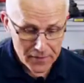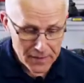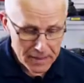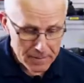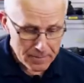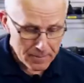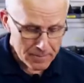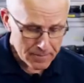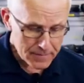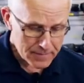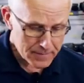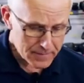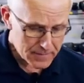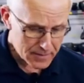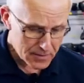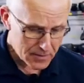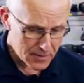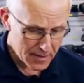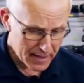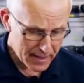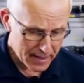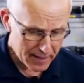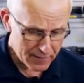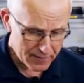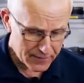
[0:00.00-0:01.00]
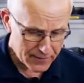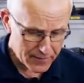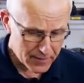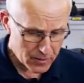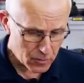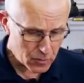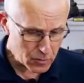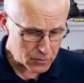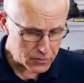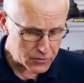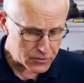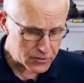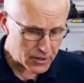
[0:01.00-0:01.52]
theme, you have
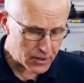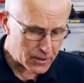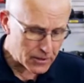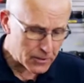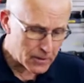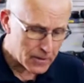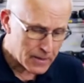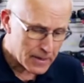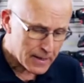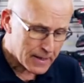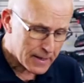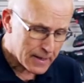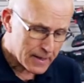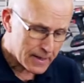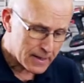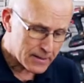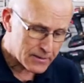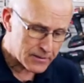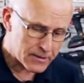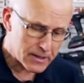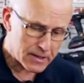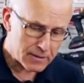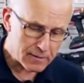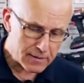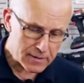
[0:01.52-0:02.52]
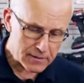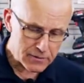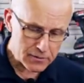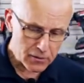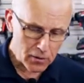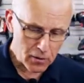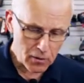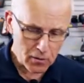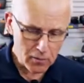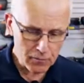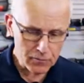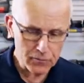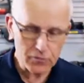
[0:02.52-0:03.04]
also a series
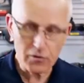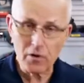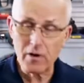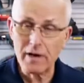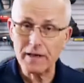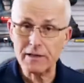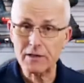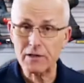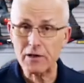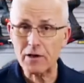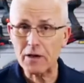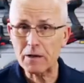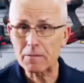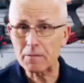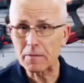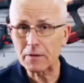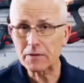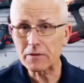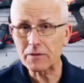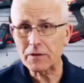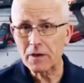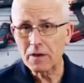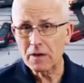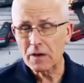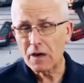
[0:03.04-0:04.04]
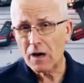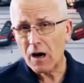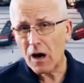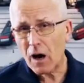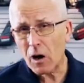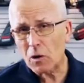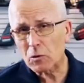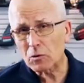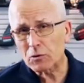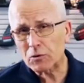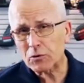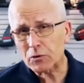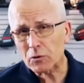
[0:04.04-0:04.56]
of dry diamond
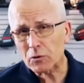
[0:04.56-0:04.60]
hole